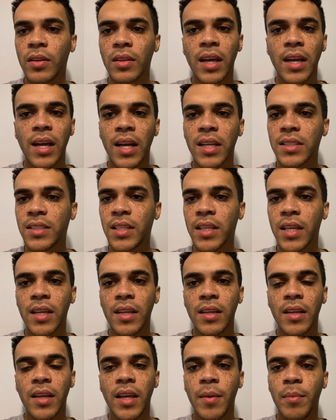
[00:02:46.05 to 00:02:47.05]
like I
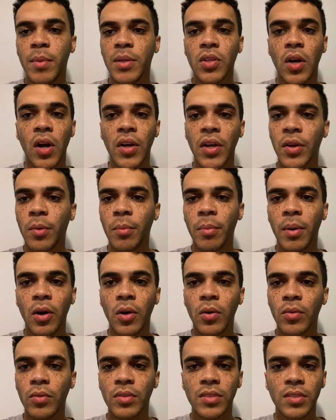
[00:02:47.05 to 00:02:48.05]
said, and be talking
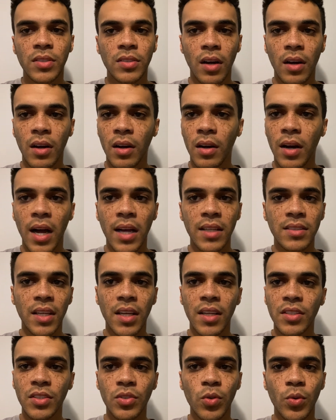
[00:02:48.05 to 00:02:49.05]
about
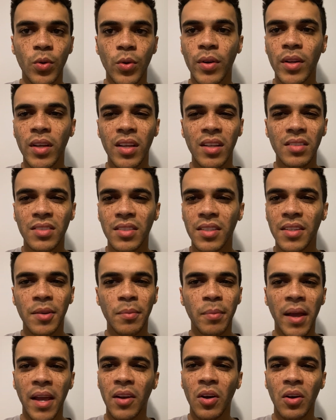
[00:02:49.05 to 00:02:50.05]
Isaiah Stewart and Saddiq
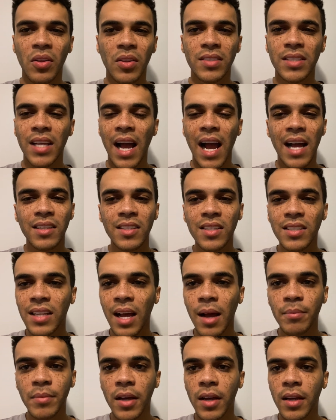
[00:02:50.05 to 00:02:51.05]
Bey and all these guys.
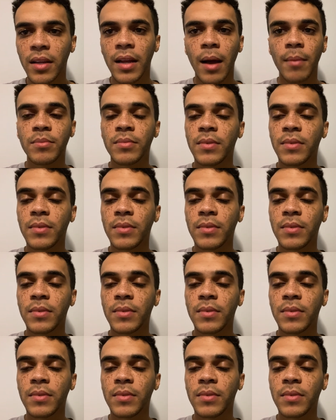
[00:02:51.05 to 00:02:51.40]
I'm done.